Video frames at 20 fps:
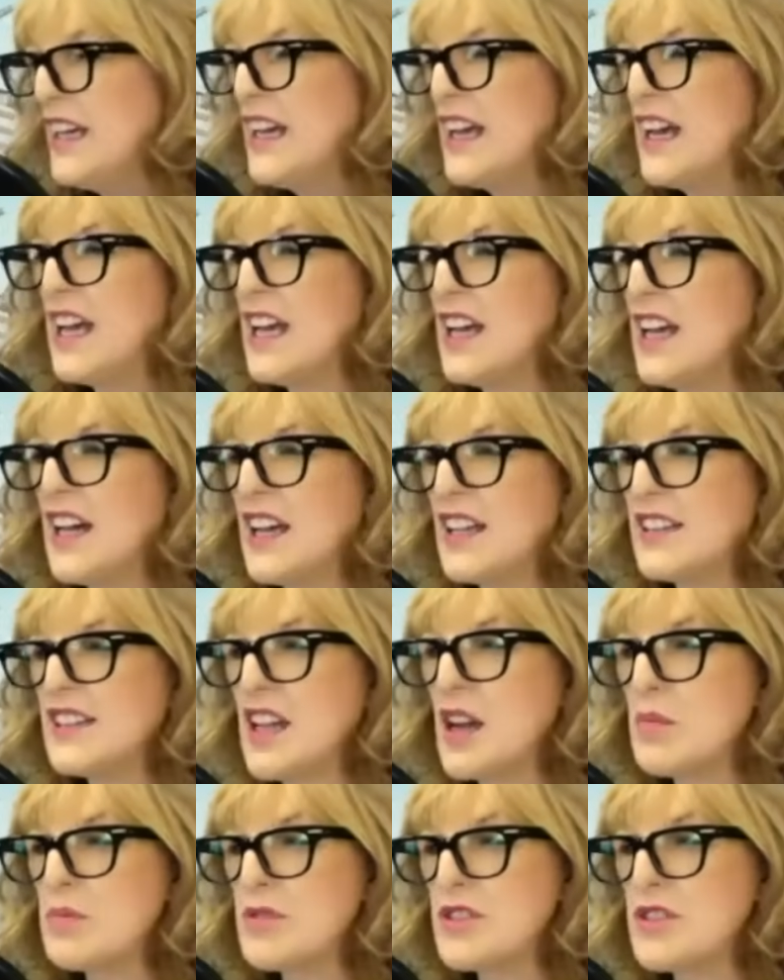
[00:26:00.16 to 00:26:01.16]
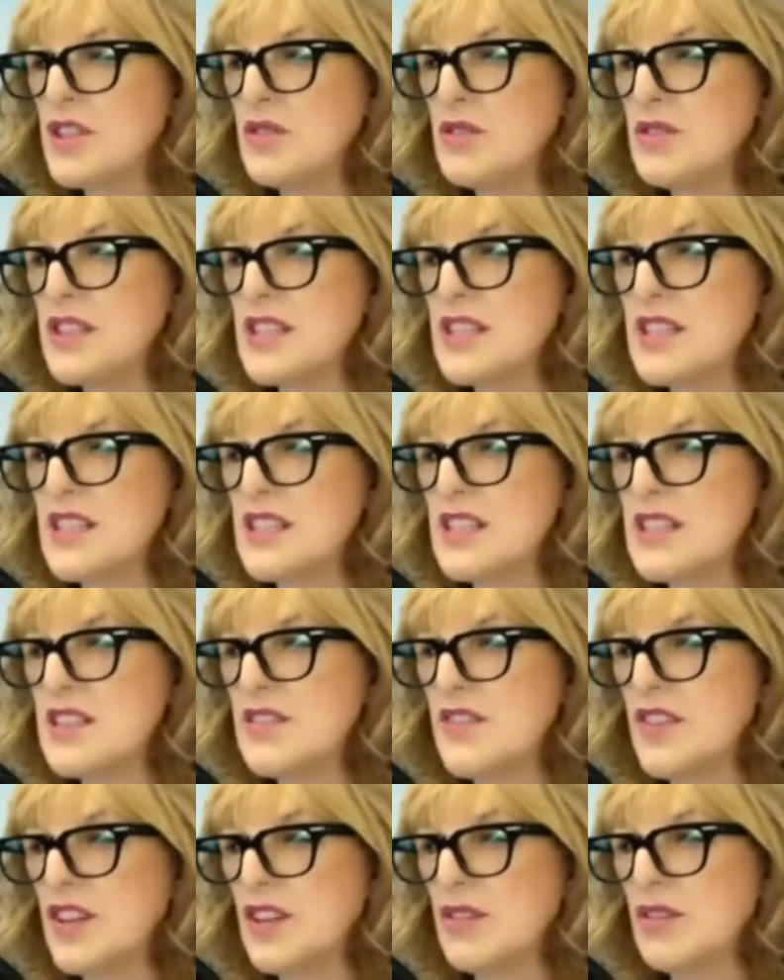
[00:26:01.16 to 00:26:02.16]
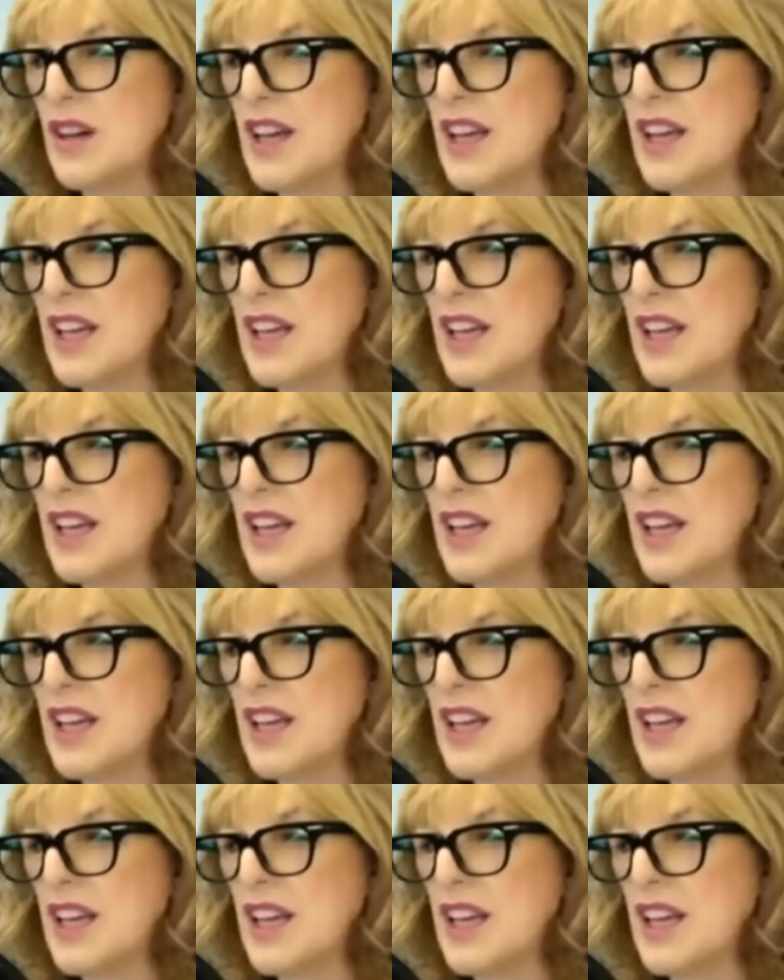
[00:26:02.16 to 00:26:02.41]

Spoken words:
I had the opportunity to interview